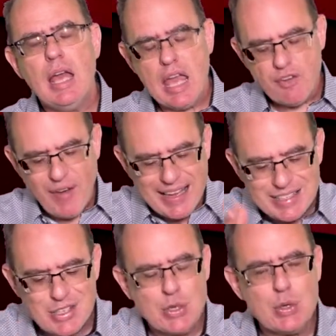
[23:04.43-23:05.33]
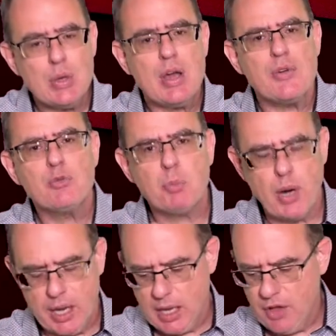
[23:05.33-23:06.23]
If I do
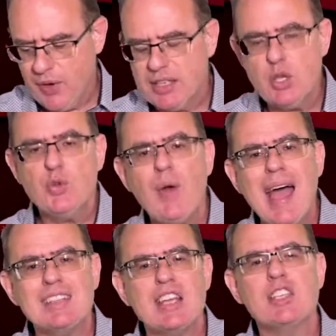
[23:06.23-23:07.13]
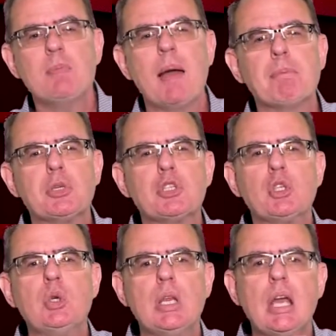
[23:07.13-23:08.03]
pray, if I do fast, it's my
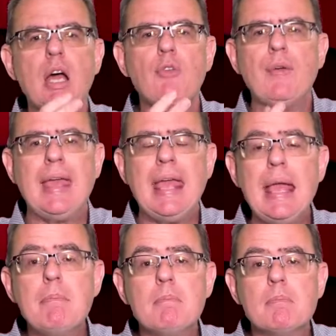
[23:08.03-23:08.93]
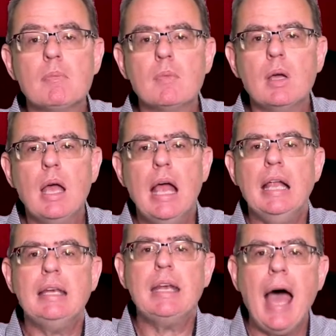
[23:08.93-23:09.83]
pursuit of Him,
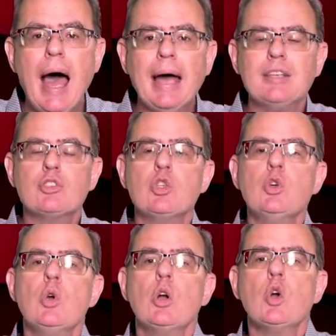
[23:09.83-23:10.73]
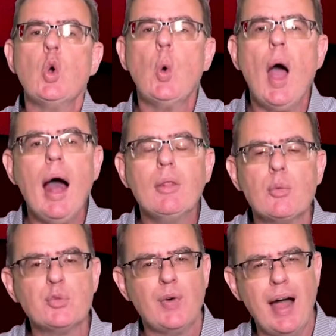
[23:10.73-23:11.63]
not to
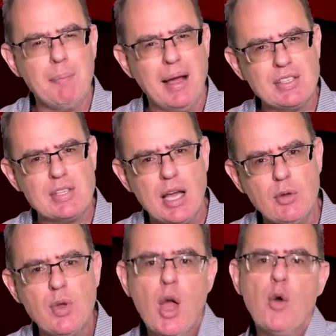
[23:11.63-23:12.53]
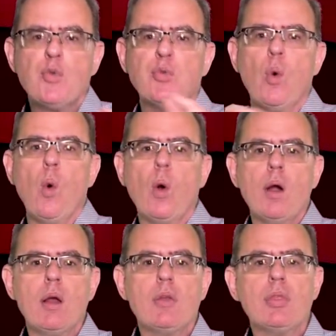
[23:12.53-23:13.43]
qualify myself
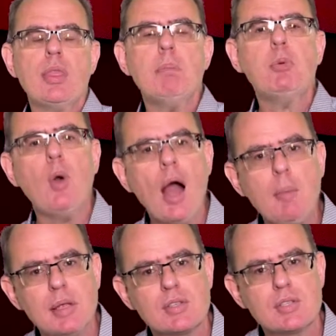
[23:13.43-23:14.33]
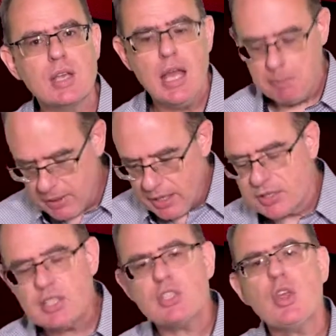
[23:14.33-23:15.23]
for the promise
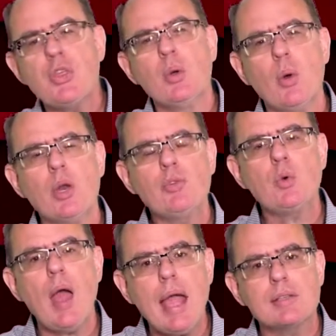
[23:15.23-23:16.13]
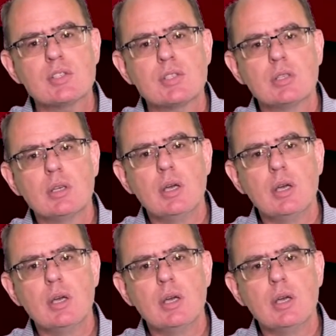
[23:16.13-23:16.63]
because it's the throne of grace.